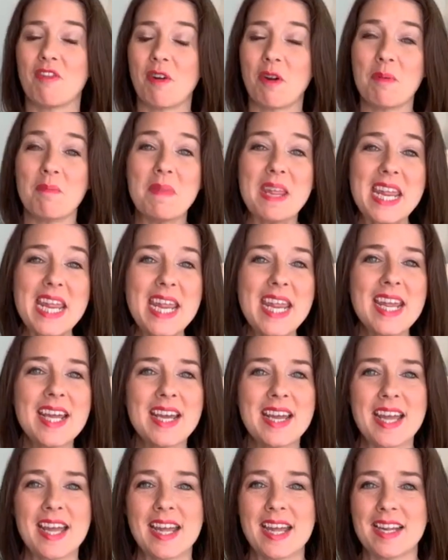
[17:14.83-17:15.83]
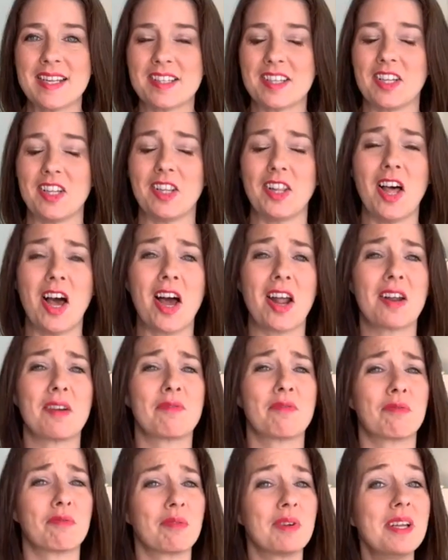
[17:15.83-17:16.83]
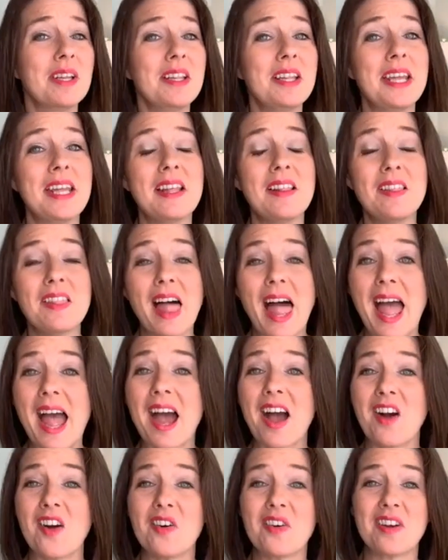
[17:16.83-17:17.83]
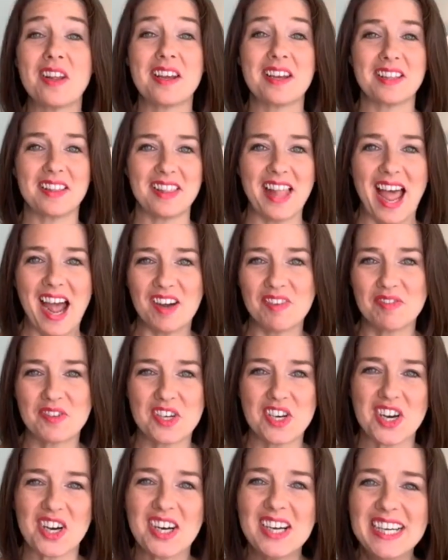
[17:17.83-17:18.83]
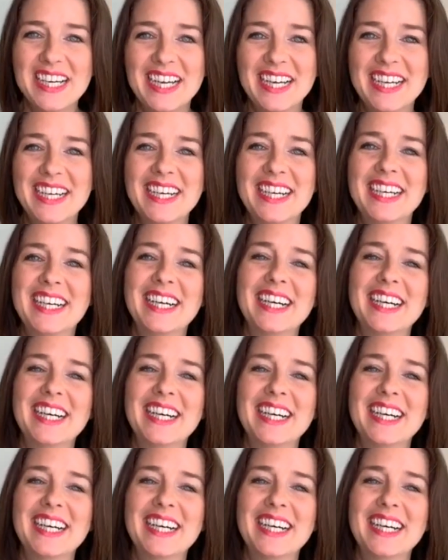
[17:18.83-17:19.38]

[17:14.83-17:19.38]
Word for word: For me, it's a lot of really loud laughter.